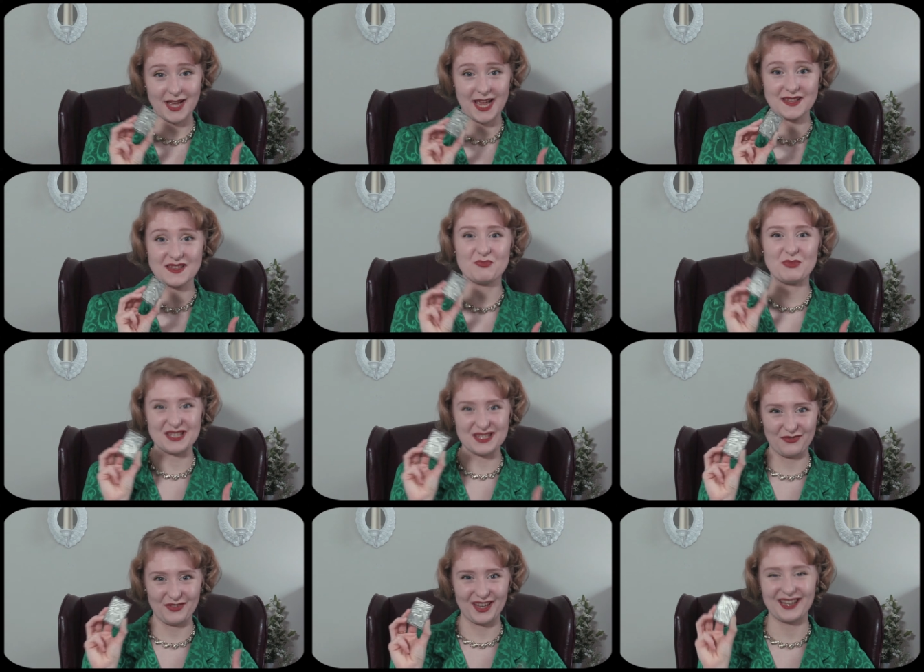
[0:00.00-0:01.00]
a
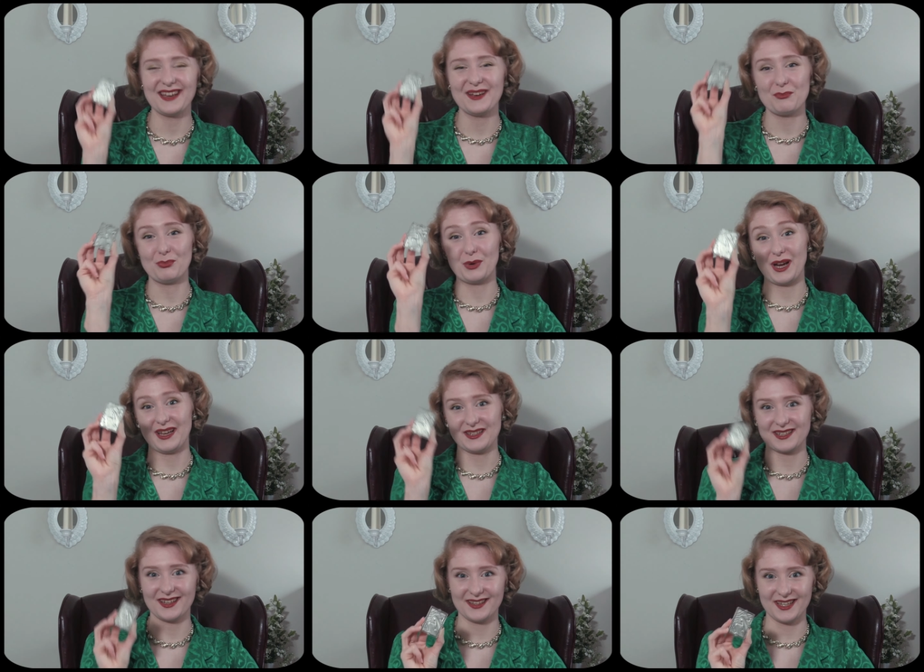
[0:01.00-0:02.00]
specific brand
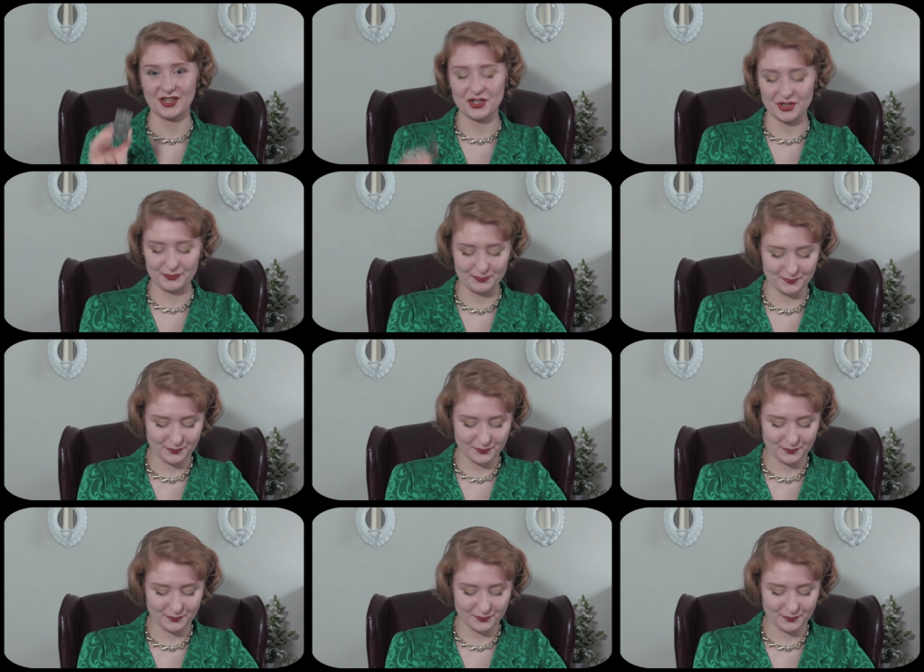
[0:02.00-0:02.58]
collection.